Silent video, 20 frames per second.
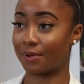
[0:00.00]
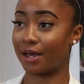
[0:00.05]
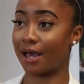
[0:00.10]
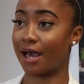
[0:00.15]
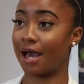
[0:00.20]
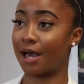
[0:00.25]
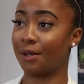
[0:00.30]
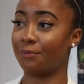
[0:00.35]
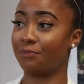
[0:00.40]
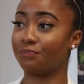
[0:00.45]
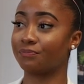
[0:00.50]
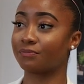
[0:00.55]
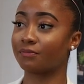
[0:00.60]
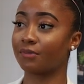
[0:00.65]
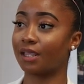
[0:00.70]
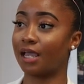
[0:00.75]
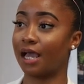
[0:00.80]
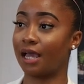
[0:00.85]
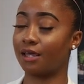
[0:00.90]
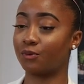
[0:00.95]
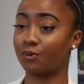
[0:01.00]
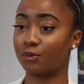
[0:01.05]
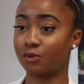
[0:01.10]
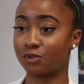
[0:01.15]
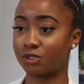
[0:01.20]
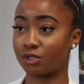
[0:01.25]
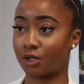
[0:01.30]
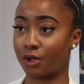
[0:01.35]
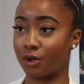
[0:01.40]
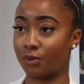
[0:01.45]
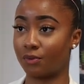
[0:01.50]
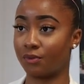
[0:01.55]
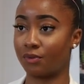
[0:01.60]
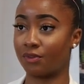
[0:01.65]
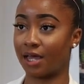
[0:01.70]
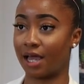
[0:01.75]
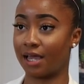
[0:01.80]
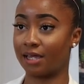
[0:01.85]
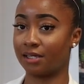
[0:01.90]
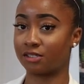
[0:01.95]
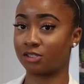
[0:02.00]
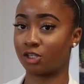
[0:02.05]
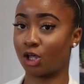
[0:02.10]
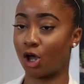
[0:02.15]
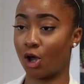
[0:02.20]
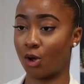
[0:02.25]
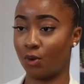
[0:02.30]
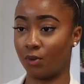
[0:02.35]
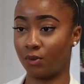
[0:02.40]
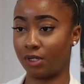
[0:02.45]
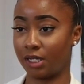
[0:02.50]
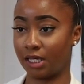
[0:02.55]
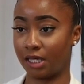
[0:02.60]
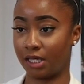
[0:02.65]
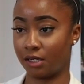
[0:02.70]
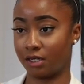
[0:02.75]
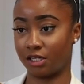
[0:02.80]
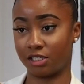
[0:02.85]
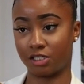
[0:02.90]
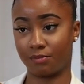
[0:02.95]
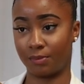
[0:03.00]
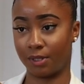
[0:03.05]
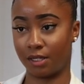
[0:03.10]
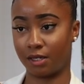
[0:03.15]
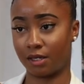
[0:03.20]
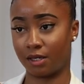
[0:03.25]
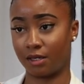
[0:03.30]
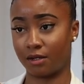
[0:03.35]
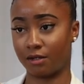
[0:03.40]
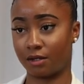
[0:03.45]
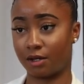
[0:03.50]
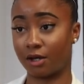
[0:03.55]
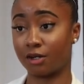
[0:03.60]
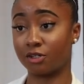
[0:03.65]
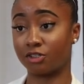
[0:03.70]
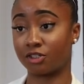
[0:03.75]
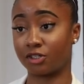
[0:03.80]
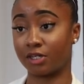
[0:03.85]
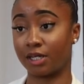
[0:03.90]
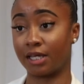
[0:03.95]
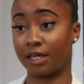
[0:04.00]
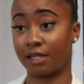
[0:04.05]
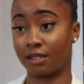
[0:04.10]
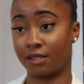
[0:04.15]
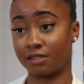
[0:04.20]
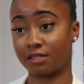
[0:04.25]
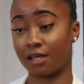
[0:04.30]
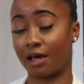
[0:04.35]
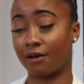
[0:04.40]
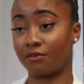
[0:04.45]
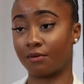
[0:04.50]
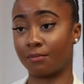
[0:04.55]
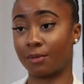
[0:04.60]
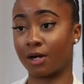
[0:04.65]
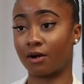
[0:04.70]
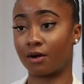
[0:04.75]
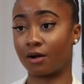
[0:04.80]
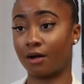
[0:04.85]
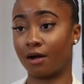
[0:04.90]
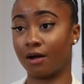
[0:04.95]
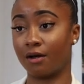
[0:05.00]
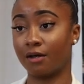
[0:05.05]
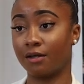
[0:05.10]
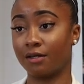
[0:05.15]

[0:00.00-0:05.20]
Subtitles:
But and also that it's the only English-speaking country in South America,